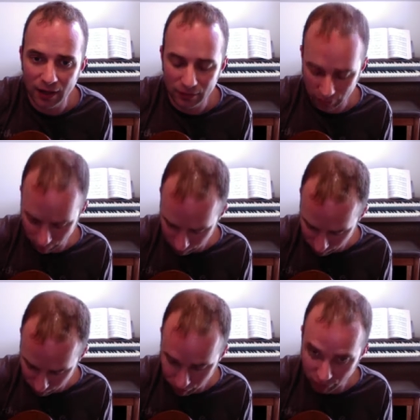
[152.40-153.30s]
So
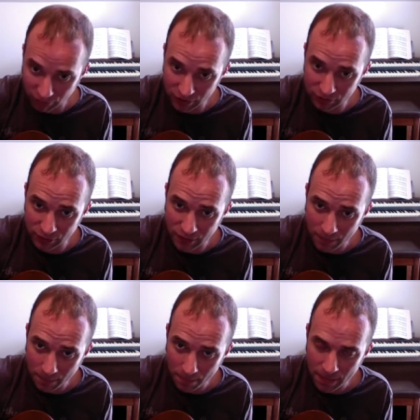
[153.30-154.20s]
fifth string,
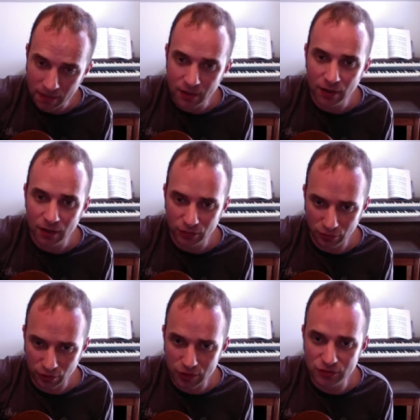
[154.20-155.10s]

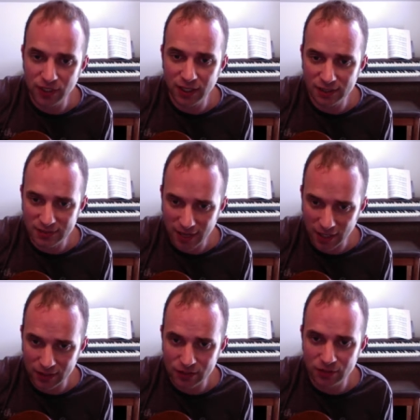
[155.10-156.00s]
third string,
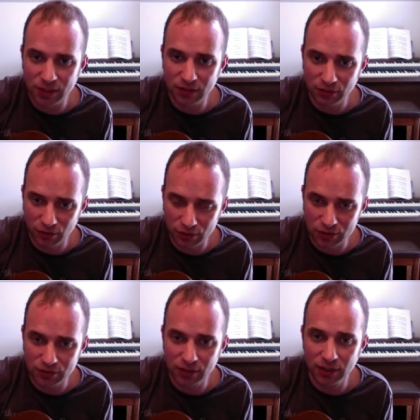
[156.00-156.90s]
second string, third
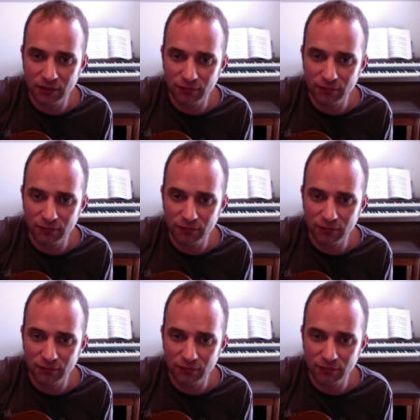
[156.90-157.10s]
string,